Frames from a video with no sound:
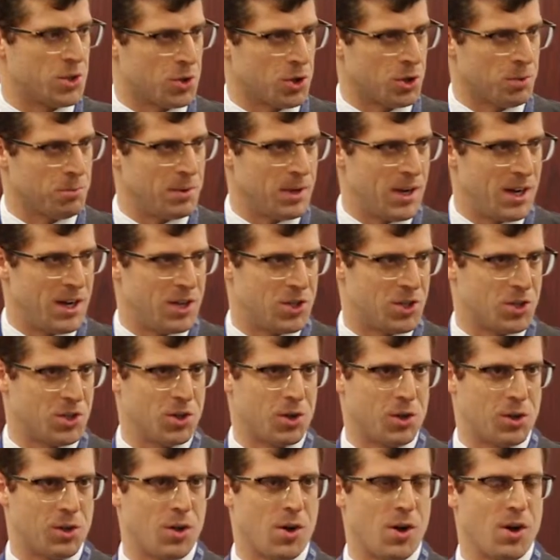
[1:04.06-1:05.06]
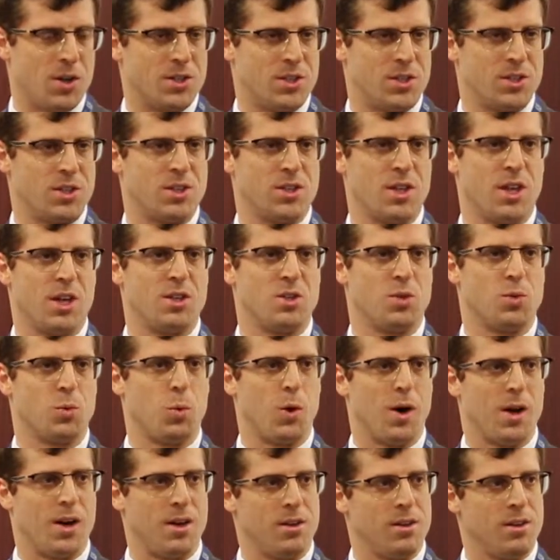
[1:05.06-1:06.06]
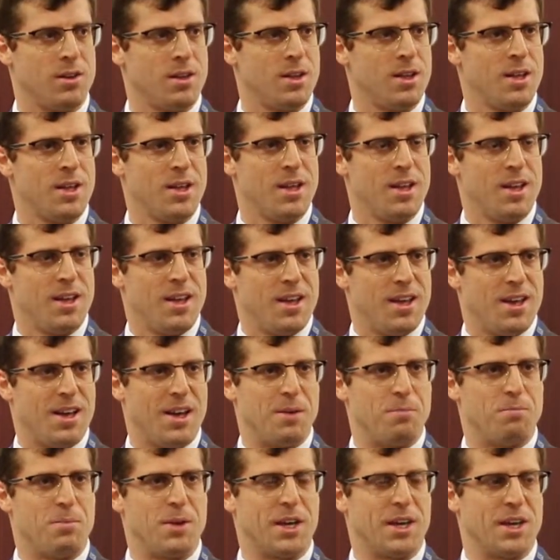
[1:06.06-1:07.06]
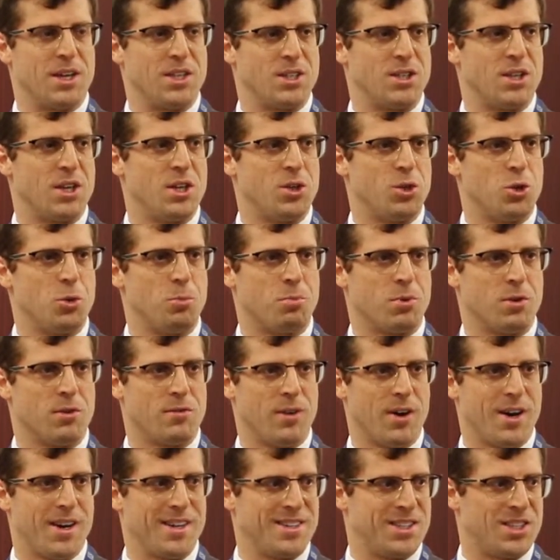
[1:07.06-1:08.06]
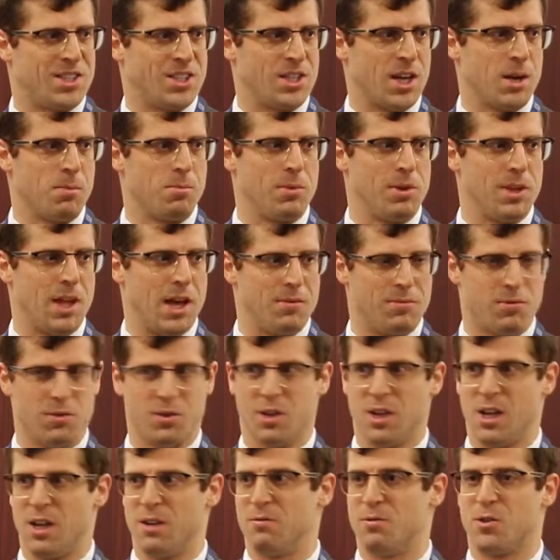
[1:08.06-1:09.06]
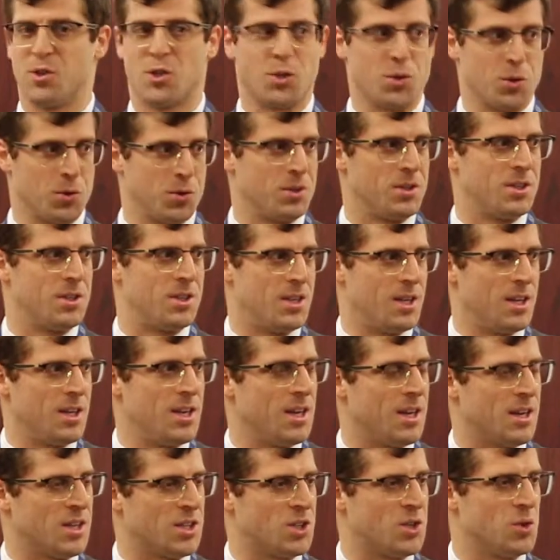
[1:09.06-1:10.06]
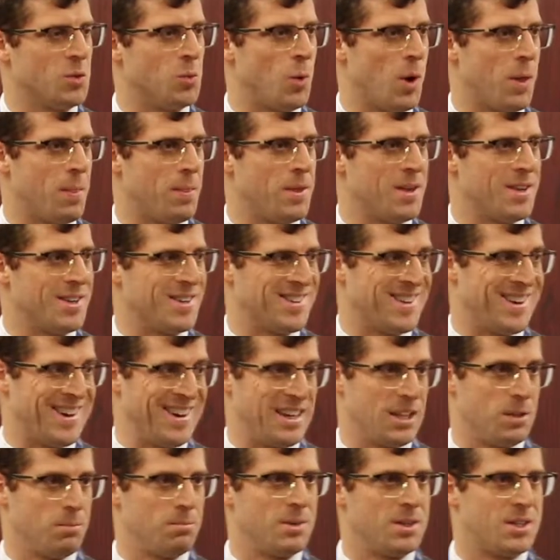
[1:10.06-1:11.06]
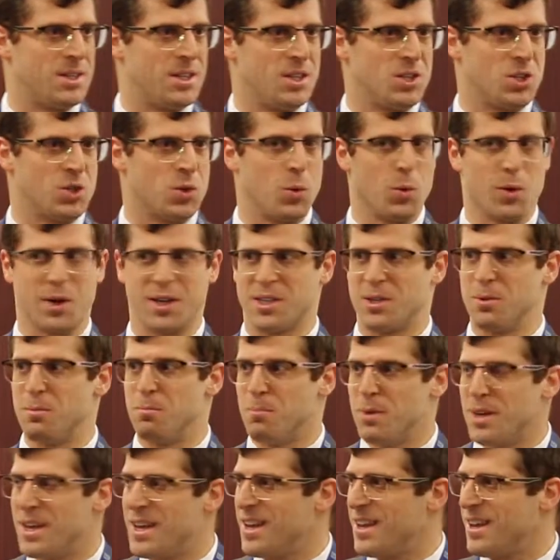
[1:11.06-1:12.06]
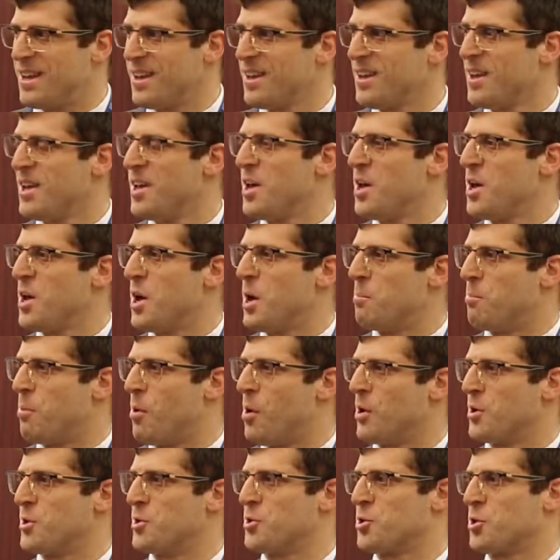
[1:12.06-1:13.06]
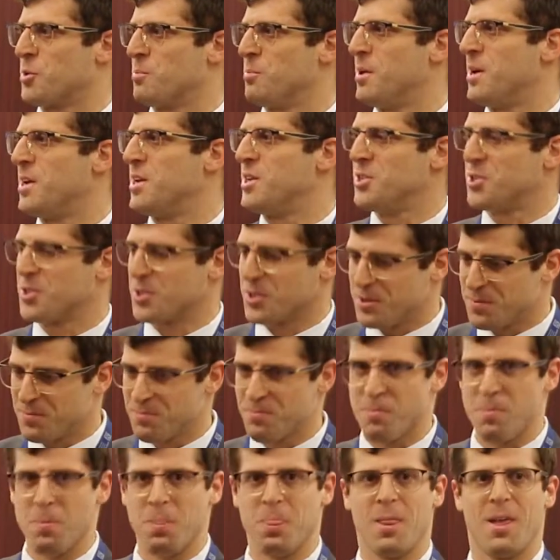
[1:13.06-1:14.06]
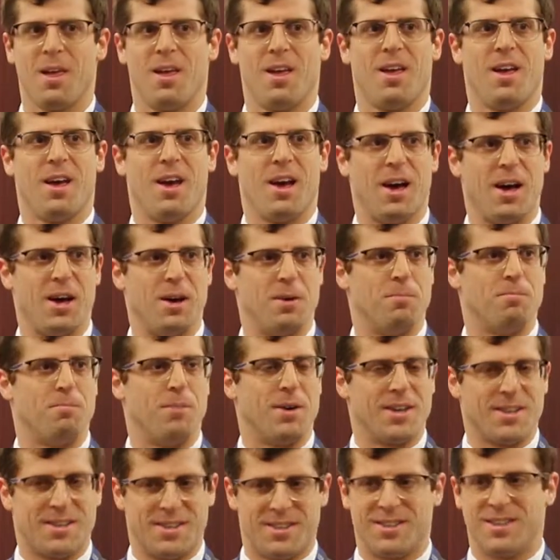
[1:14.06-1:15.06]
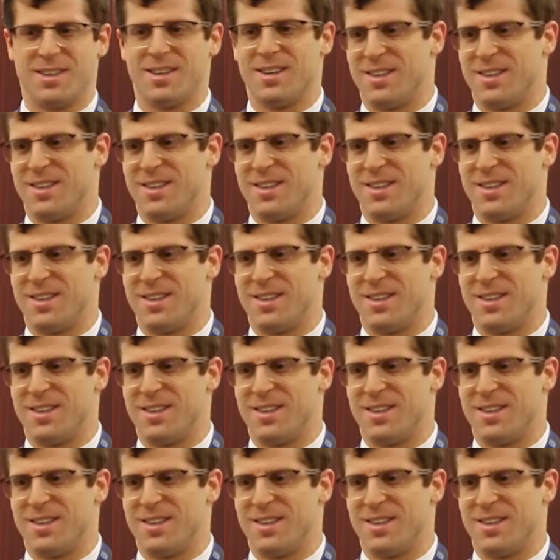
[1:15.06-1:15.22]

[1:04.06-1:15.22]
termination clauses as well because they do provide some level of certainty as to what the entitlement is going to be upon termination. But